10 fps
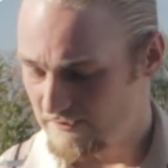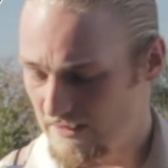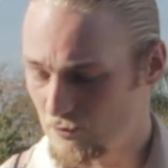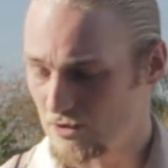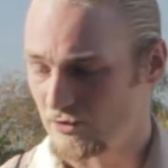
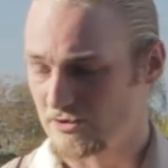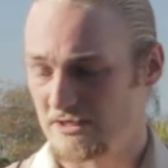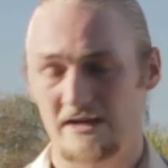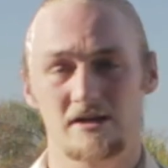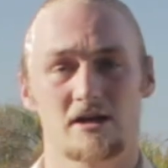Then we're going to
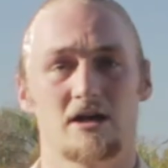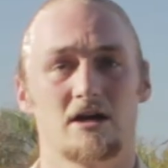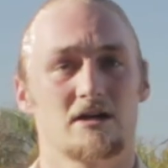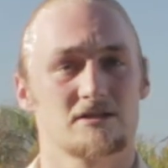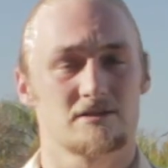take
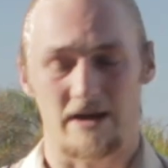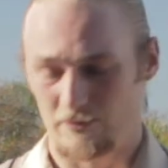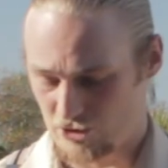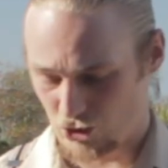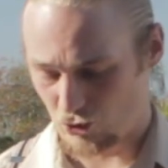some
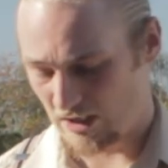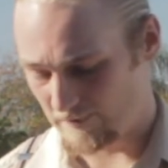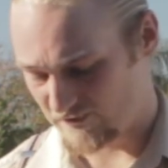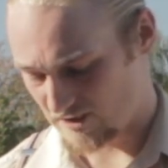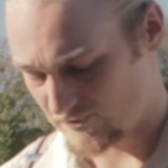Irish
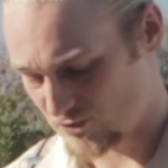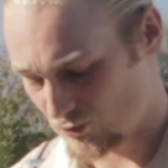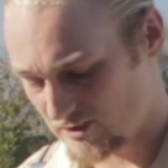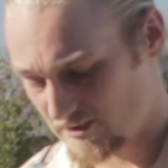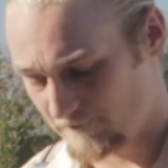cream of
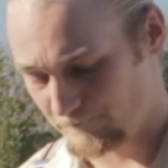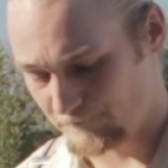sort,